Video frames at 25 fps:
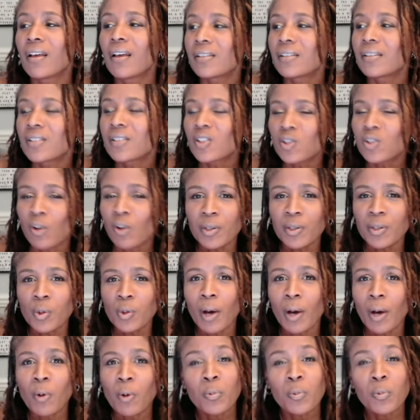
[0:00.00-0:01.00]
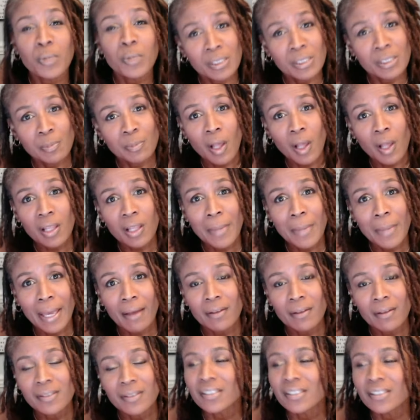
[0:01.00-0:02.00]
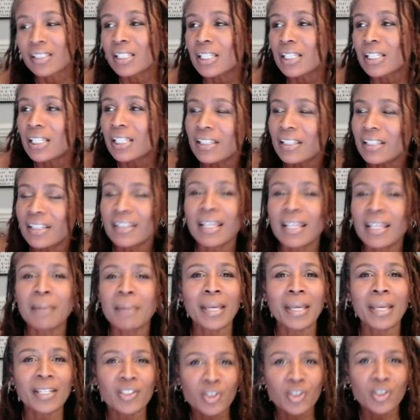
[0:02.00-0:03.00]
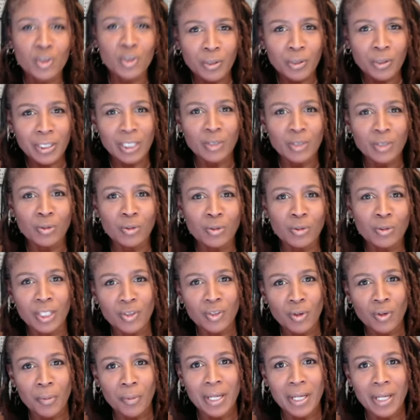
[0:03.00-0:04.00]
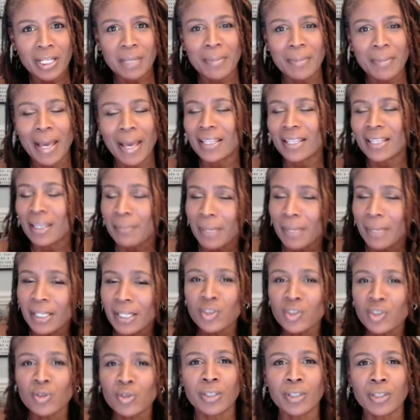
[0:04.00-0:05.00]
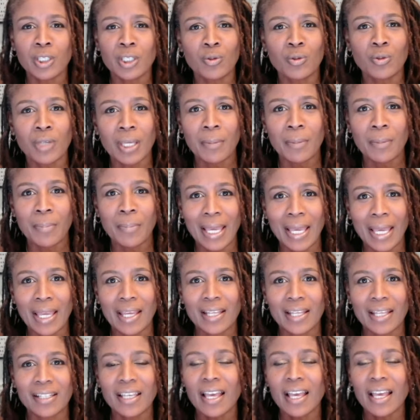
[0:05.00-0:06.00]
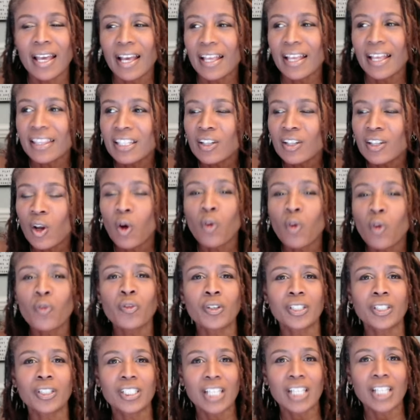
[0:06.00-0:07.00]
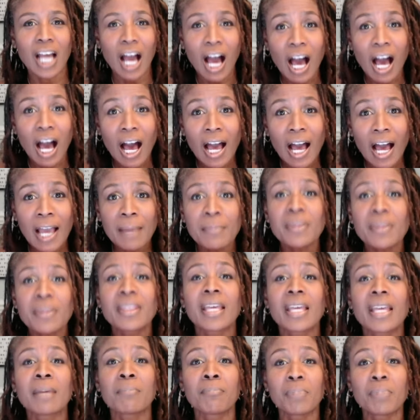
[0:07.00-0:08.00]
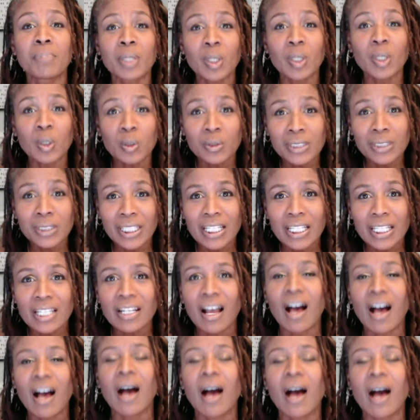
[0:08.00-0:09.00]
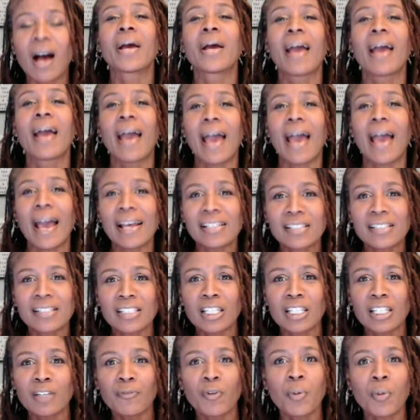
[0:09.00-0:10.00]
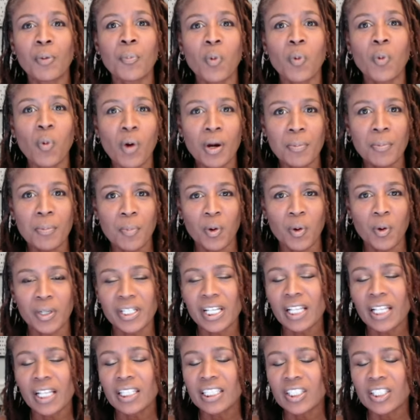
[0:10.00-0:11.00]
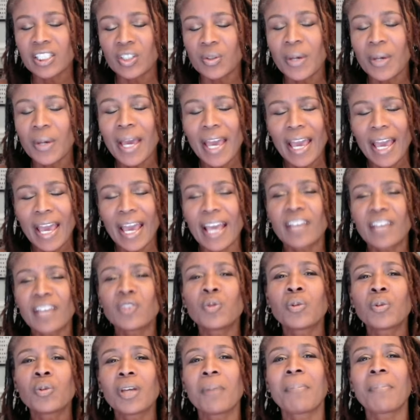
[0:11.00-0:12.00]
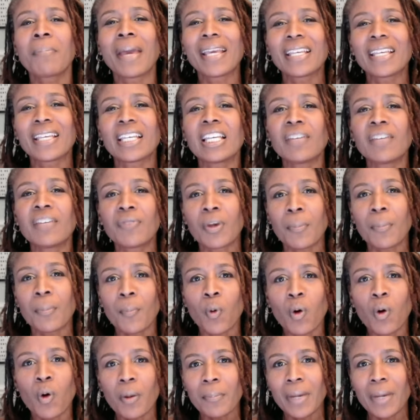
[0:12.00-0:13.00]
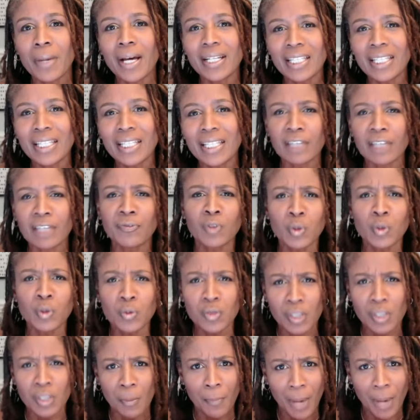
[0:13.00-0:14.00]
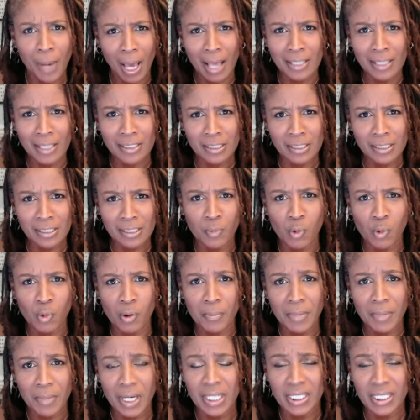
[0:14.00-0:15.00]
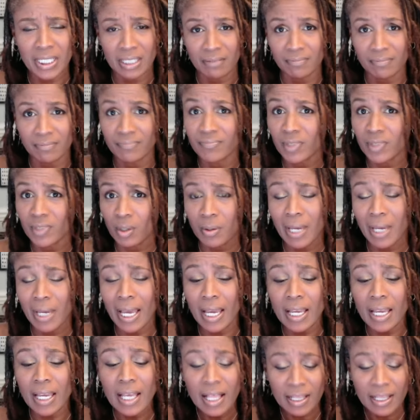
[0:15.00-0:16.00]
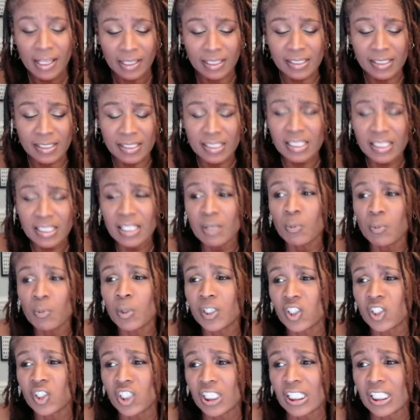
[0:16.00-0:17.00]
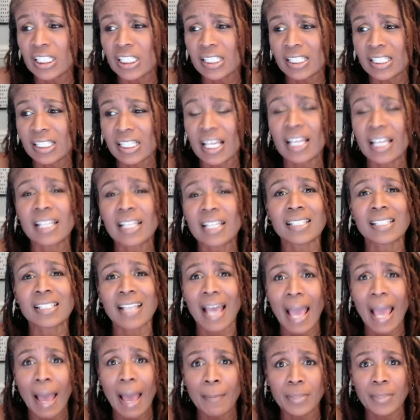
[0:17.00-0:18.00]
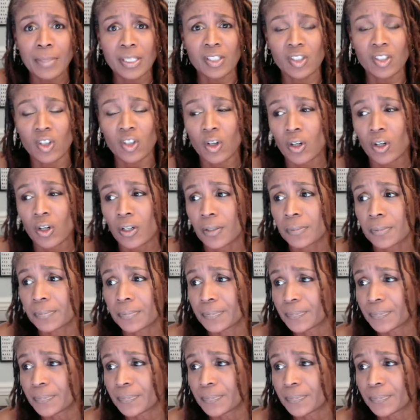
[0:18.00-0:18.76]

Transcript: Start you out with small amounts. Then they make sure that you get your money back. They make sure that you get paid. And then over time, they build it up, asking for more and more, telling you, hey, you can make even more money if you deposit more money. Okay, let's see what she says happens to her.